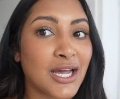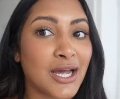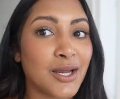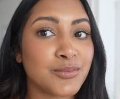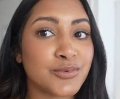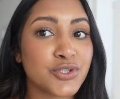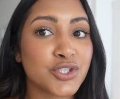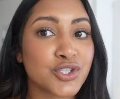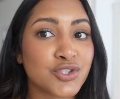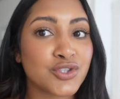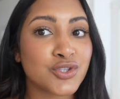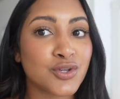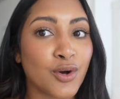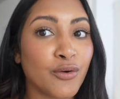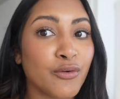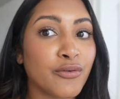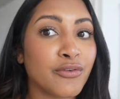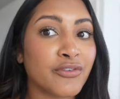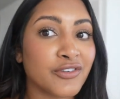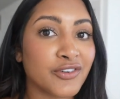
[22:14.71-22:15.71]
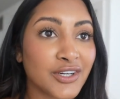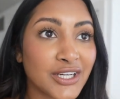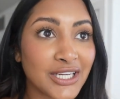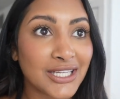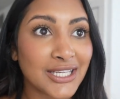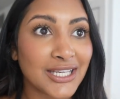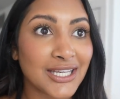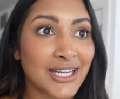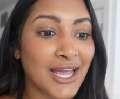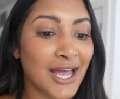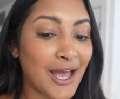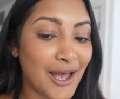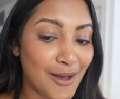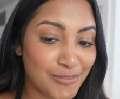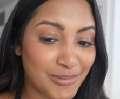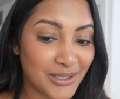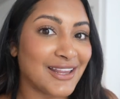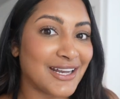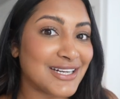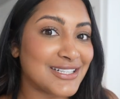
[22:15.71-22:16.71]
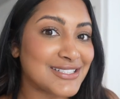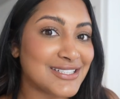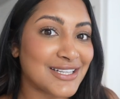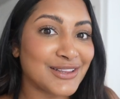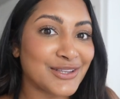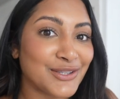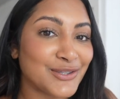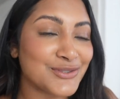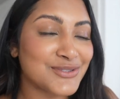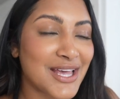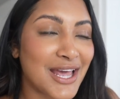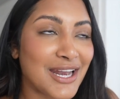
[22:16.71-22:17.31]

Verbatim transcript: I'm just so freaking happy that I didn't lose